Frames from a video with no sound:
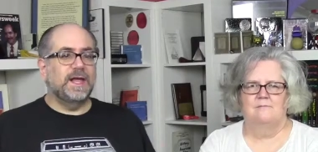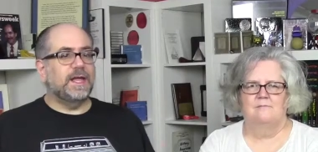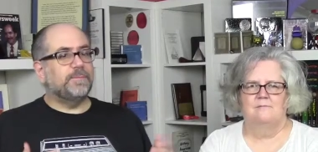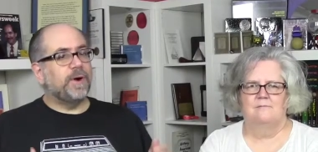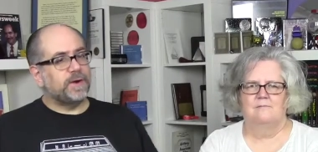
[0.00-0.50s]

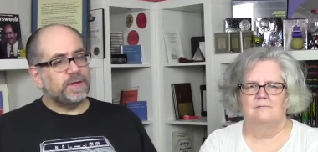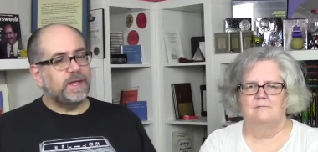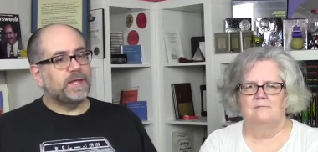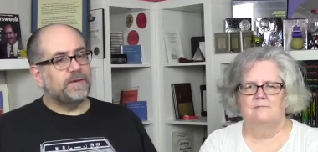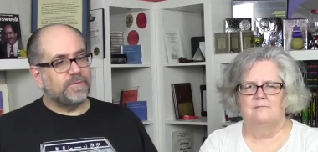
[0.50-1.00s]
Speaker 1: It
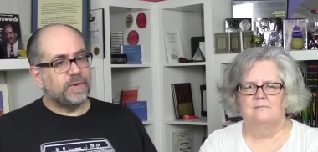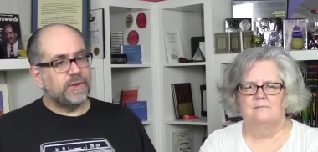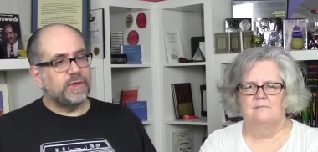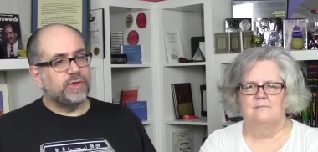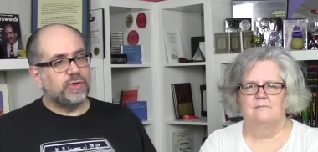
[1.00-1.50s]
partly
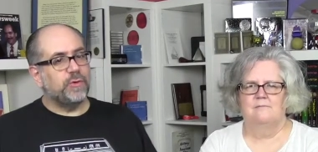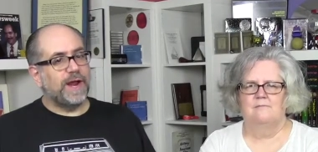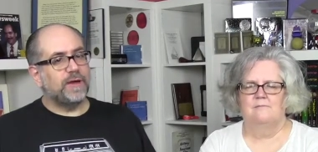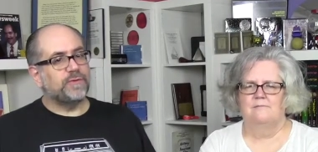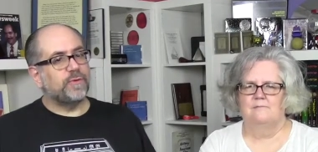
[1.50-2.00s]
converted to an
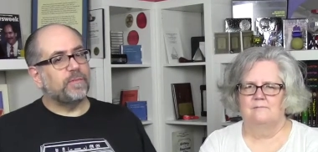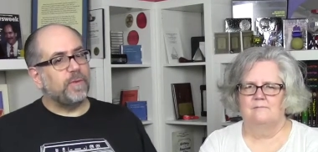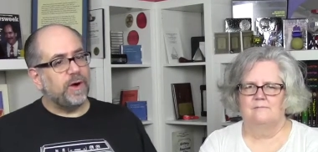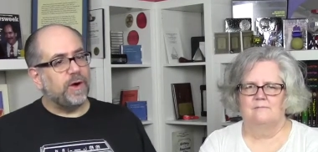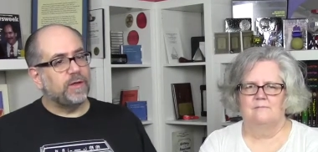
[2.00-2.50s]
outdoor
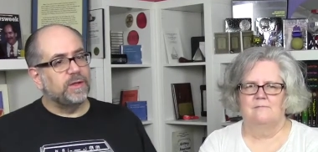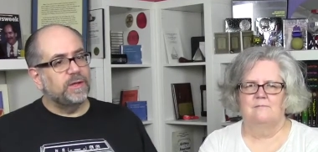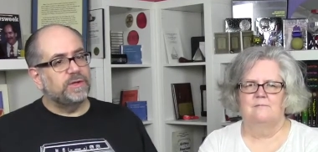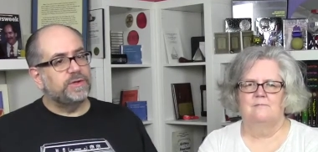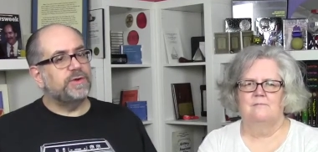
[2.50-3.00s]
mall
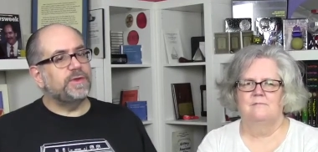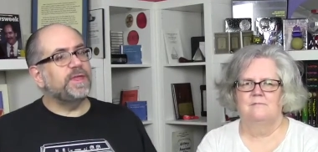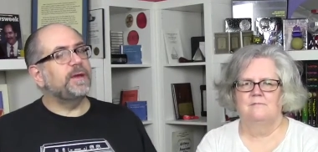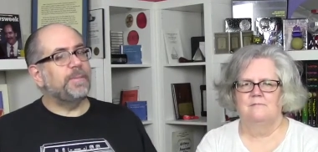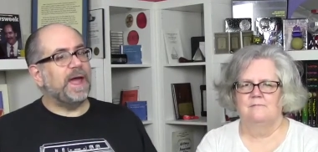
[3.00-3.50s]
due to
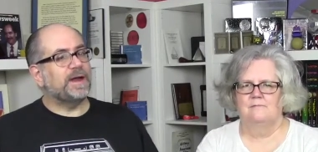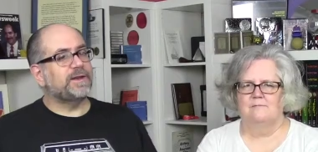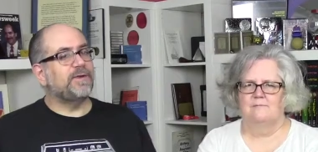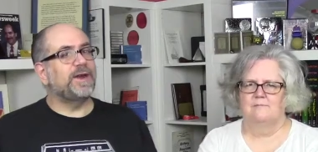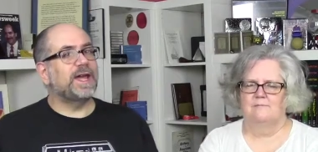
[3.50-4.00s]
the impact
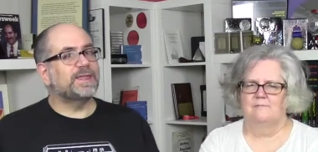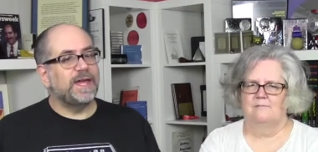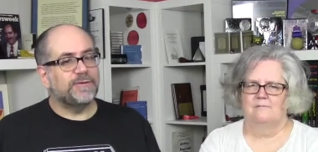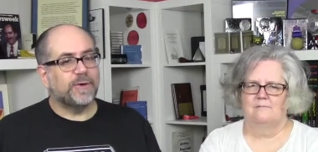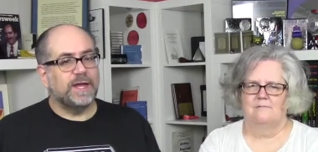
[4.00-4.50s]
of our next
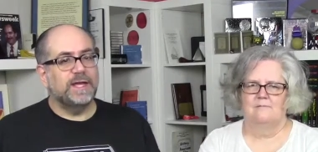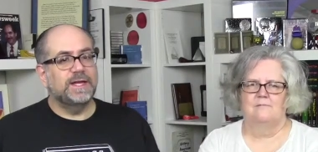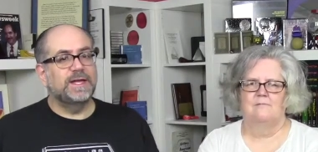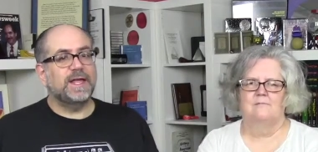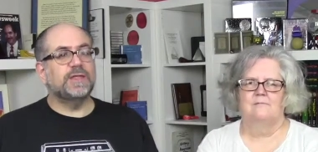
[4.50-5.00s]
entry
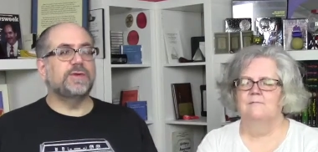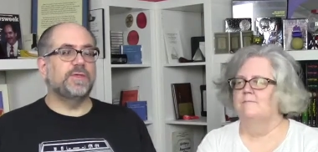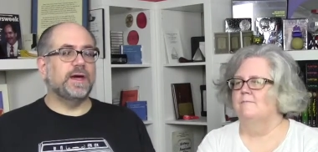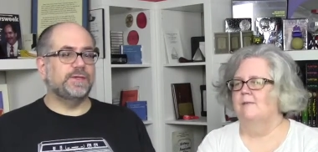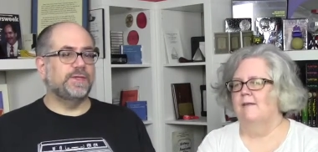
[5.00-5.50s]
in
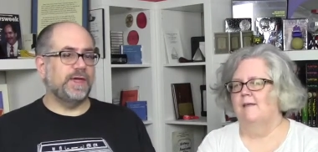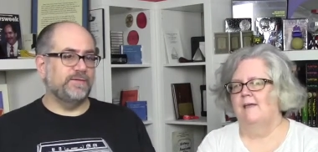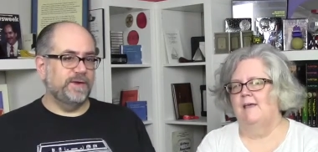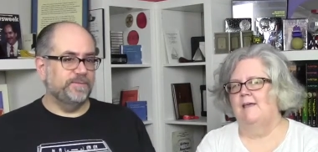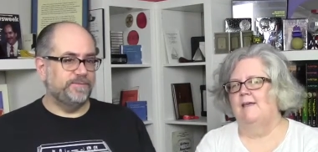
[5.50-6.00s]

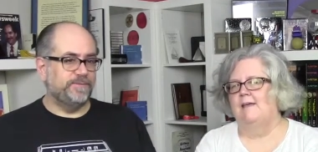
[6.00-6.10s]
2007.